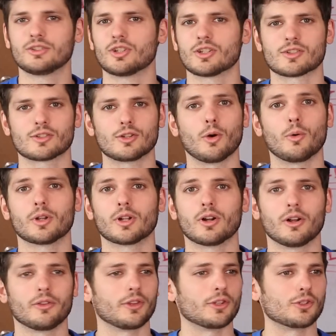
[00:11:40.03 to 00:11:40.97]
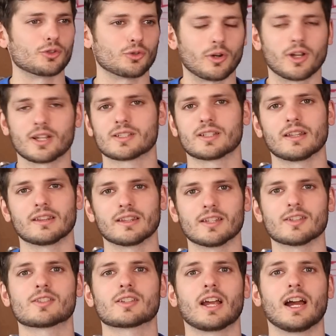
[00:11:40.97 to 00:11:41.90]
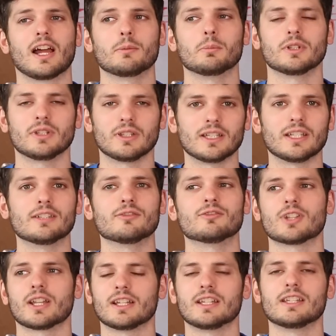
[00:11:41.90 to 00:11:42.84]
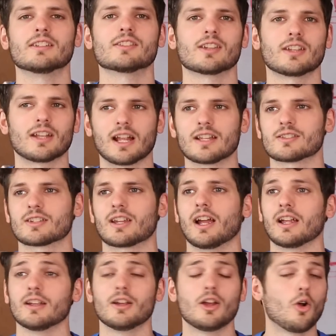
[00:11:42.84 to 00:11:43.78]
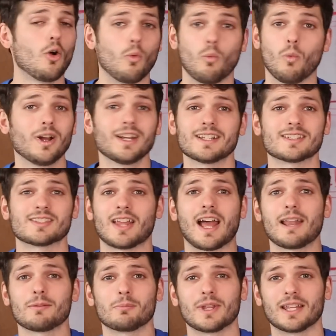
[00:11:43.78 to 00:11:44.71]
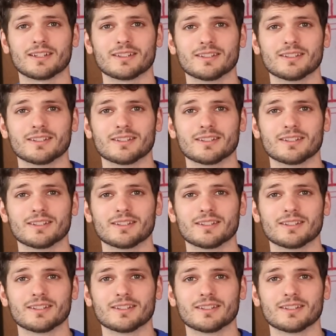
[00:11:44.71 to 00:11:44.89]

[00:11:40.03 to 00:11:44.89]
just going on the trust that this guy believes that he is a nice guy. What does that mean?